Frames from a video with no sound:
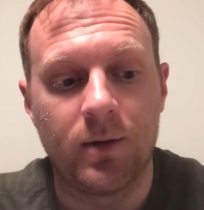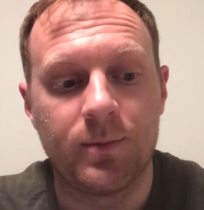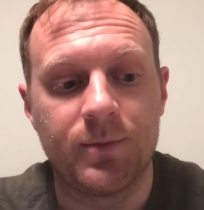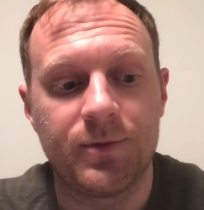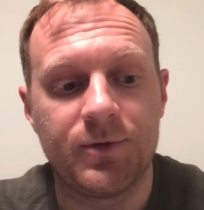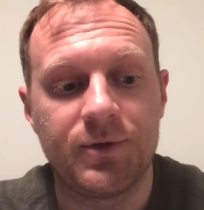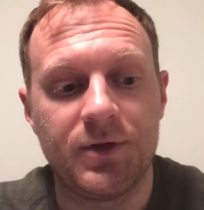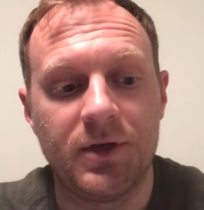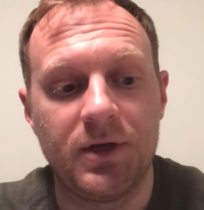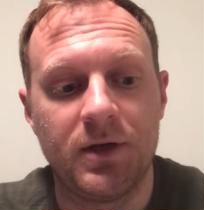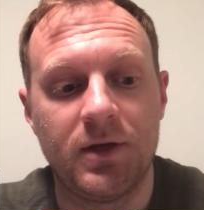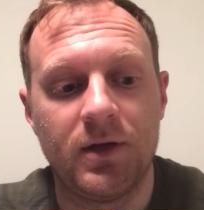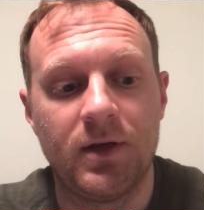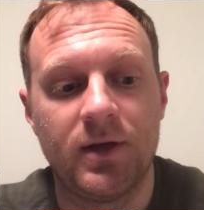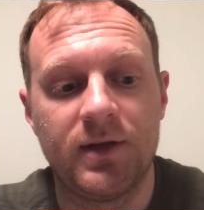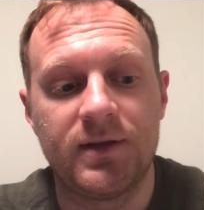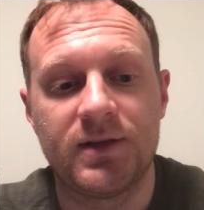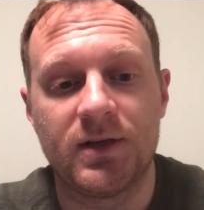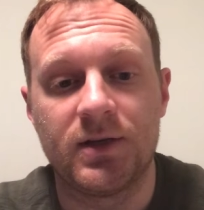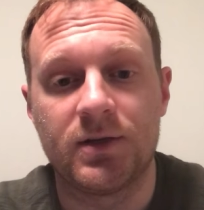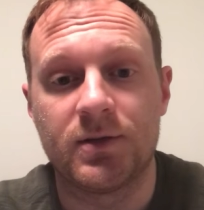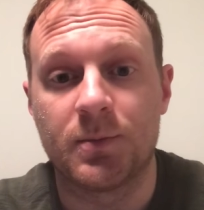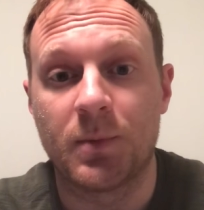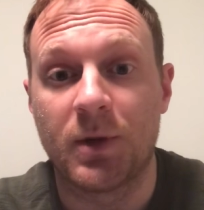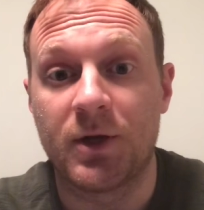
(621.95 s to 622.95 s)
She
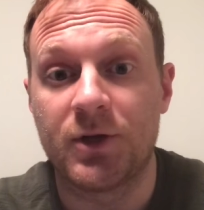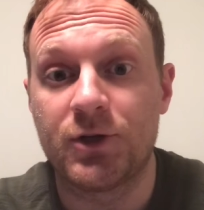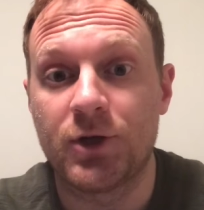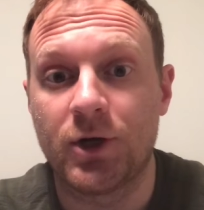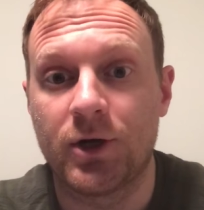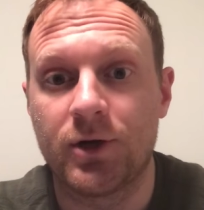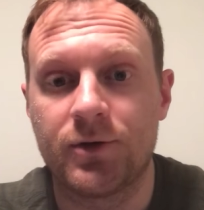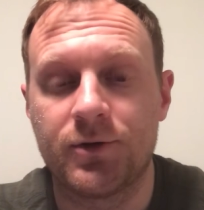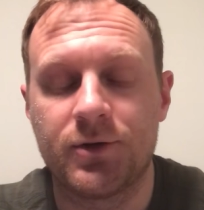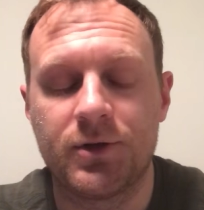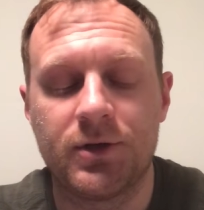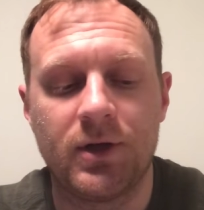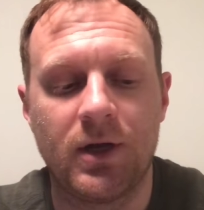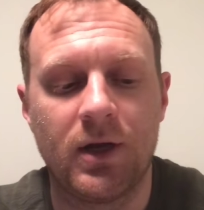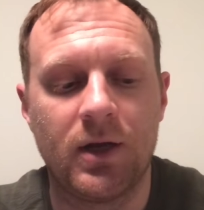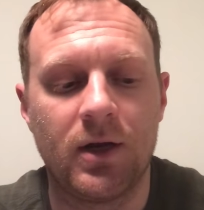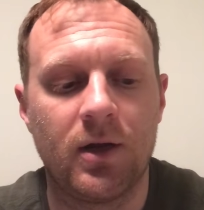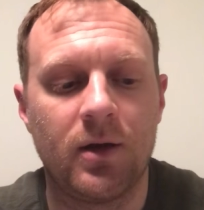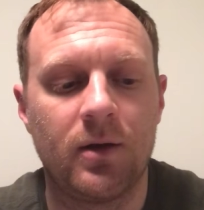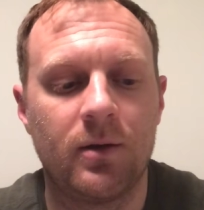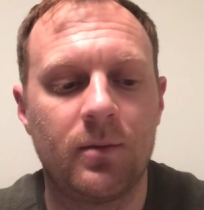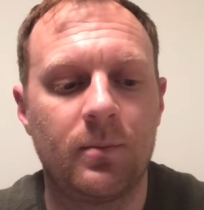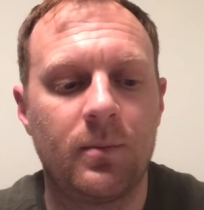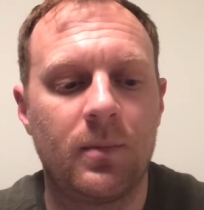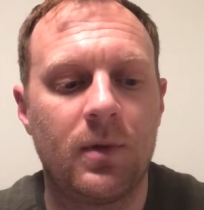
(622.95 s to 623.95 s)
attends my church, and
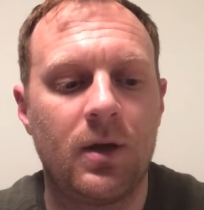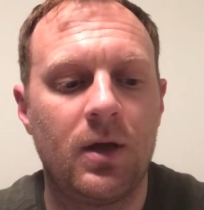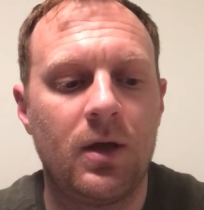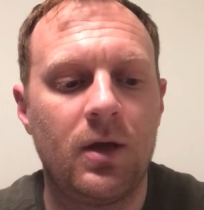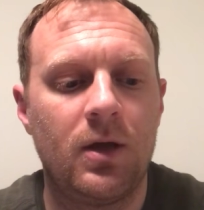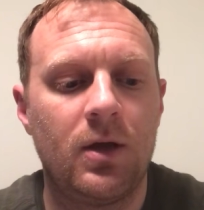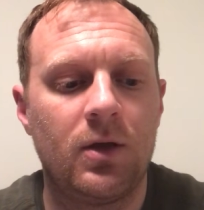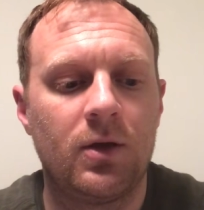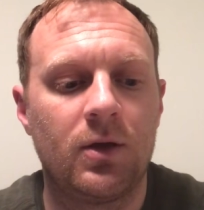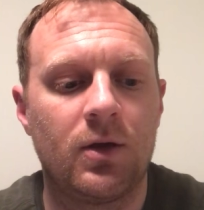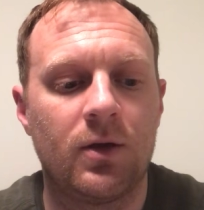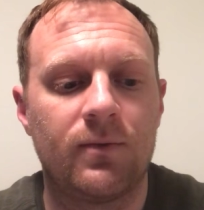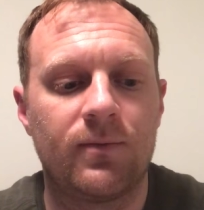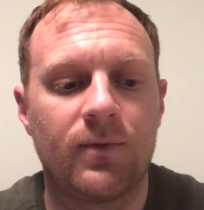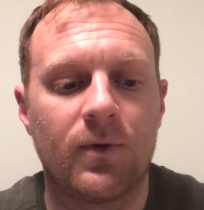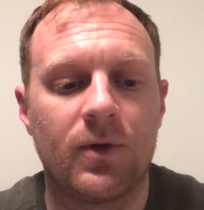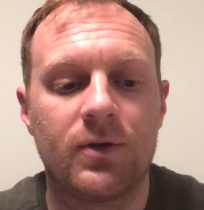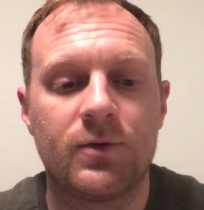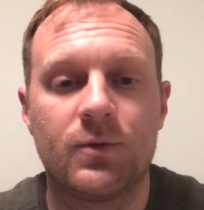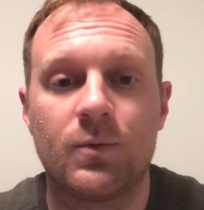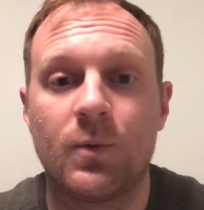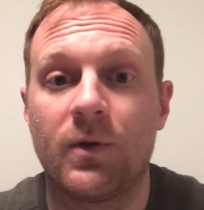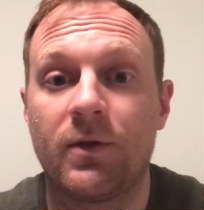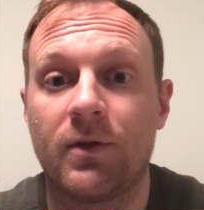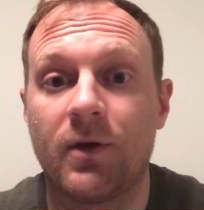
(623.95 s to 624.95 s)
I'm good
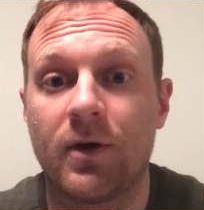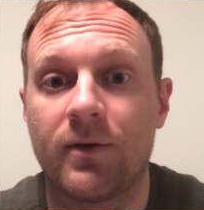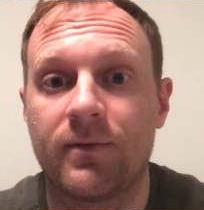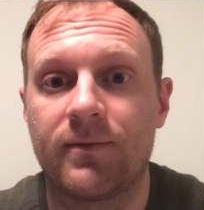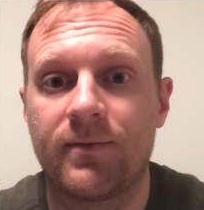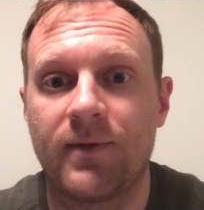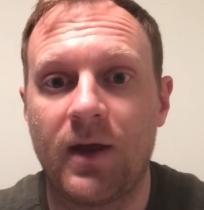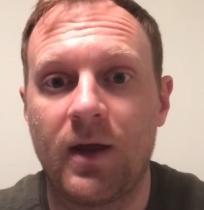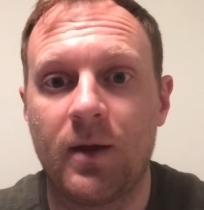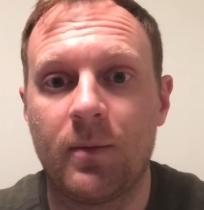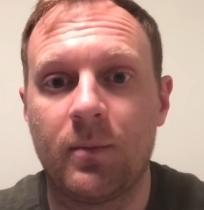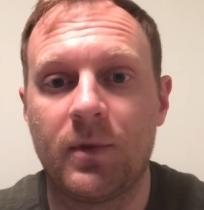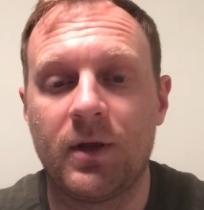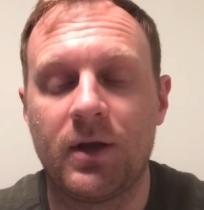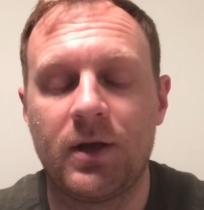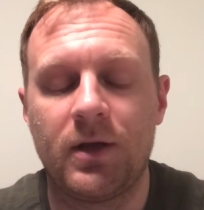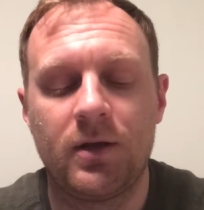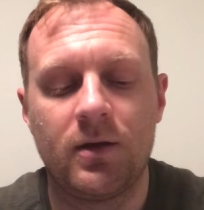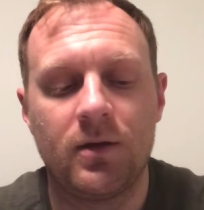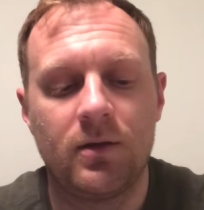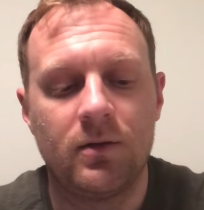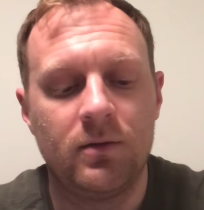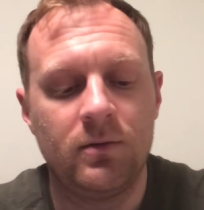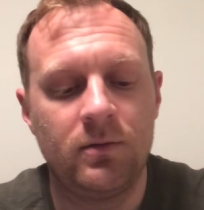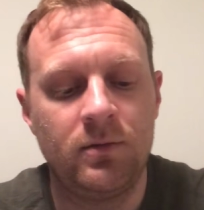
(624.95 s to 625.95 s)
friends with their family.